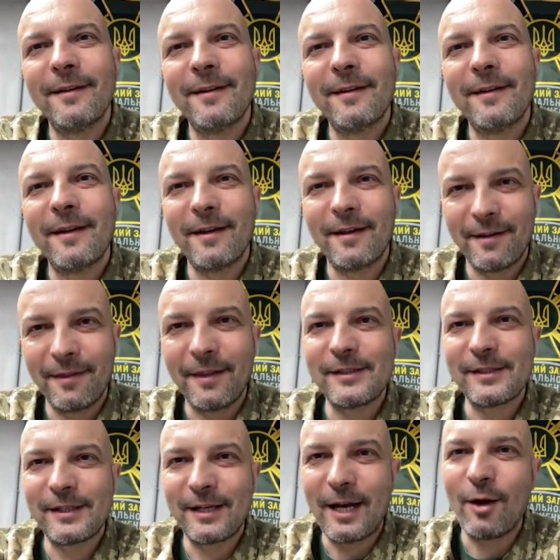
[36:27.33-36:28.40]
That, that's, uh,
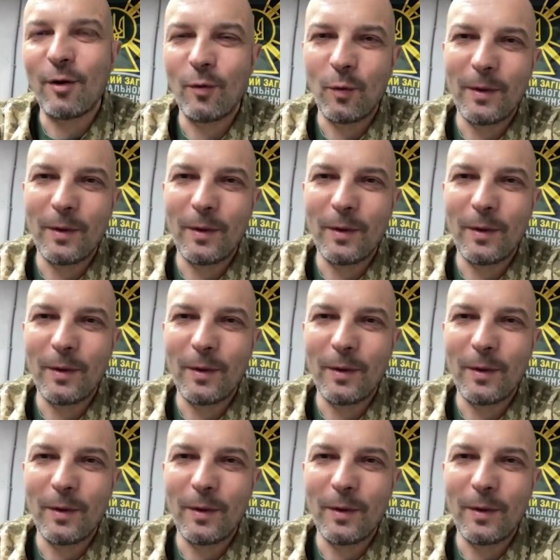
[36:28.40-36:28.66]
that's how